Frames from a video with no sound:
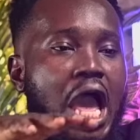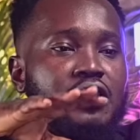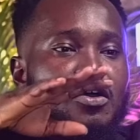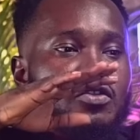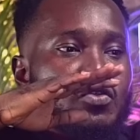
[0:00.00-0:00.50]
are
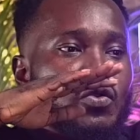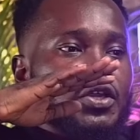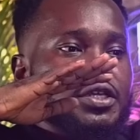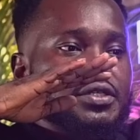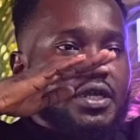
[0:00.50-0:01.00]
not
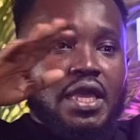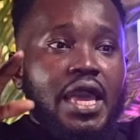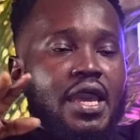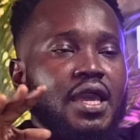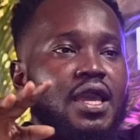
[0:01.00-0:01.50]
doing
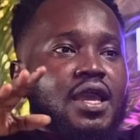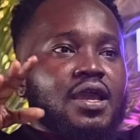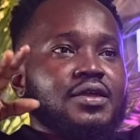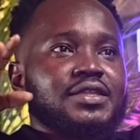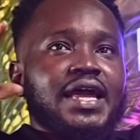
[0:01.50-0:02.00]

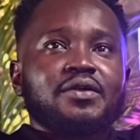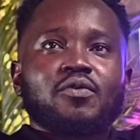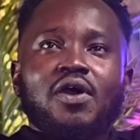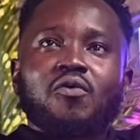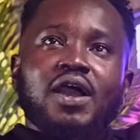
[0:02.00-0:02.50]
not
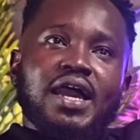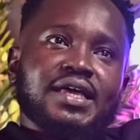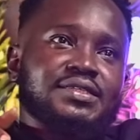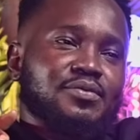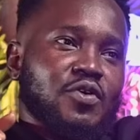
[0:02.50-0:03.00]
what
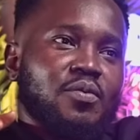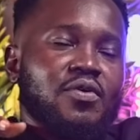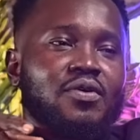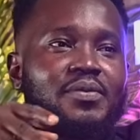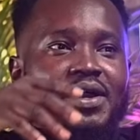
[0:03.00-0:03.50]
can no
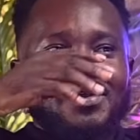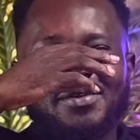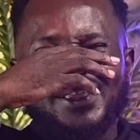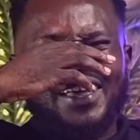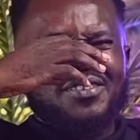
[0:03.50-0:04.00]
more
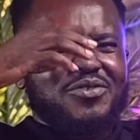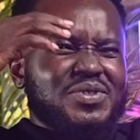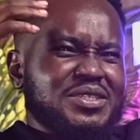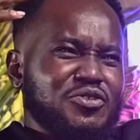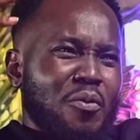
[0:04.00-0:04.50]
like you
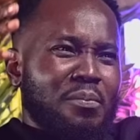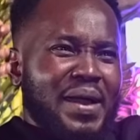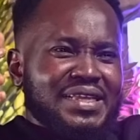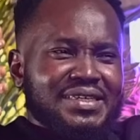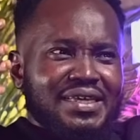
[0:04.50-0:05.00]
see some
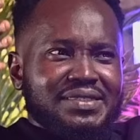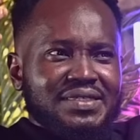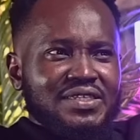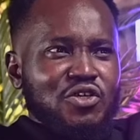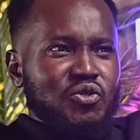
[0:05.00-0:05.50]
budgets,
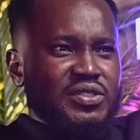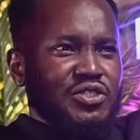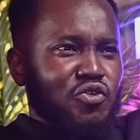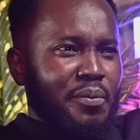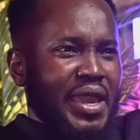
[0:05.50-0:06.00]
you see
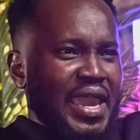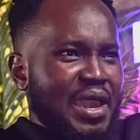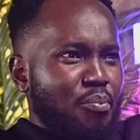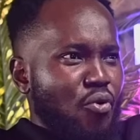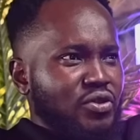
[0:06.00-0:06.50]
some
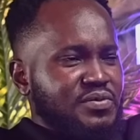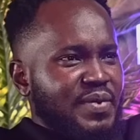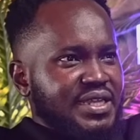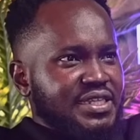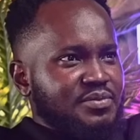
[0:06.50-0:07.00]
airport
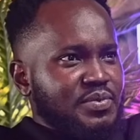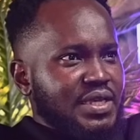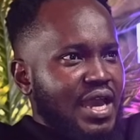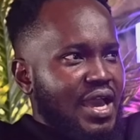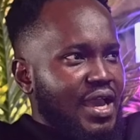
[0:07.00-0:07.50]
budget,
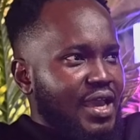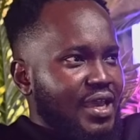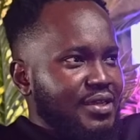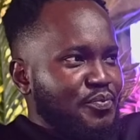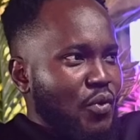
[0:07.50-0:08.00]

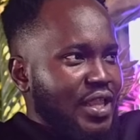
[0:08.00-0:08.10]
and